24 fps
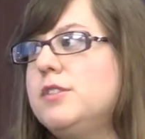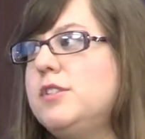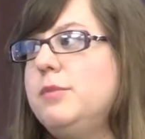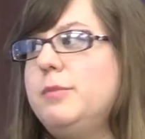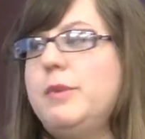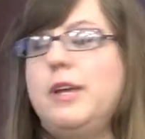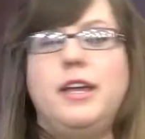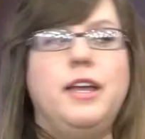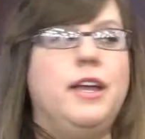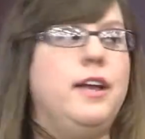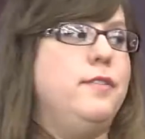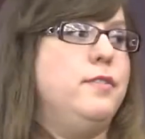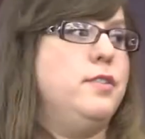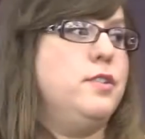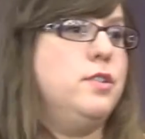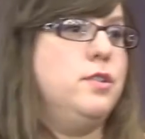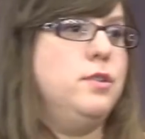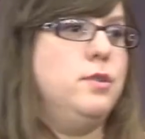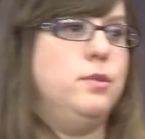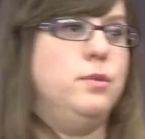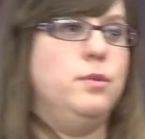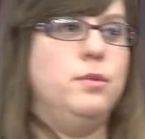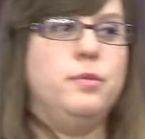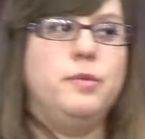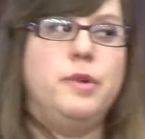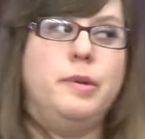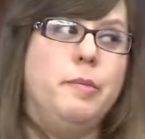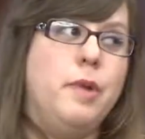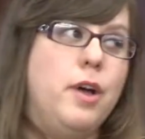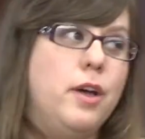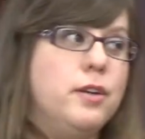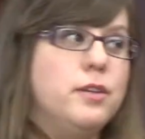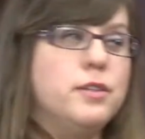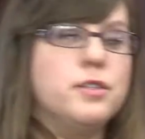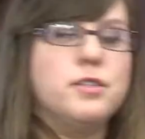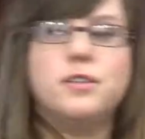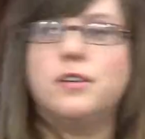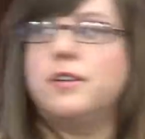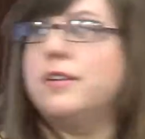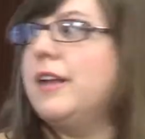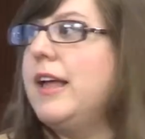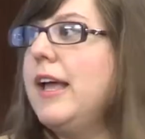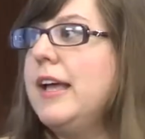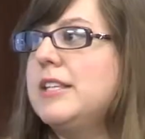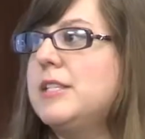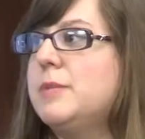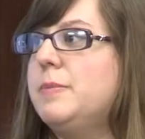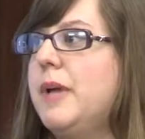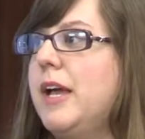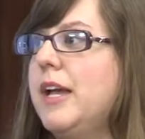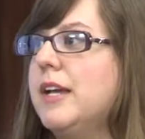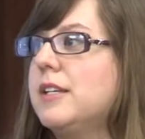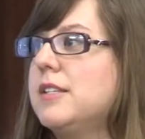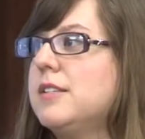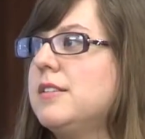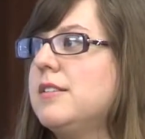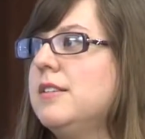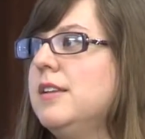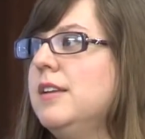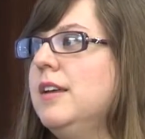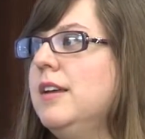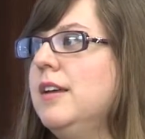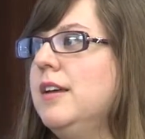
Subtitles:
you may have to remodel certain aspects,